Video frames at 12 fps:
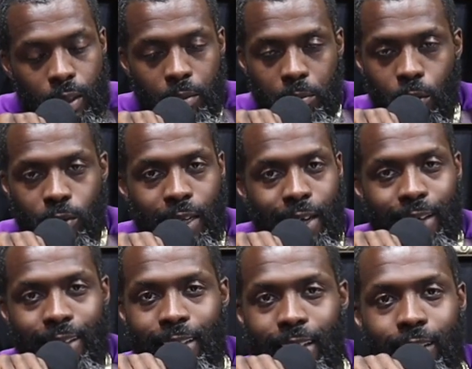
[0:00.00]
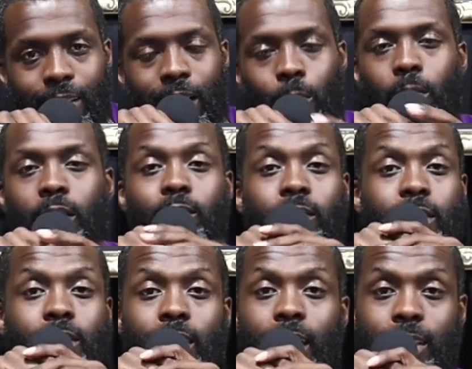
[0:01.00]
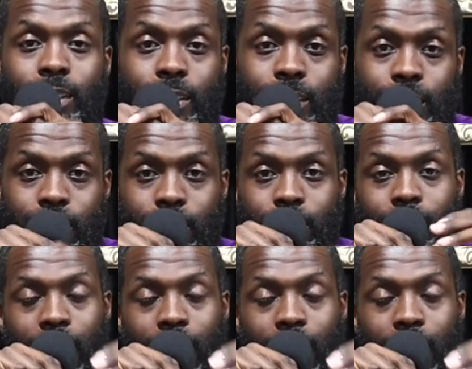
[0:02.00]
The Most High ain't gave not one of us a license to not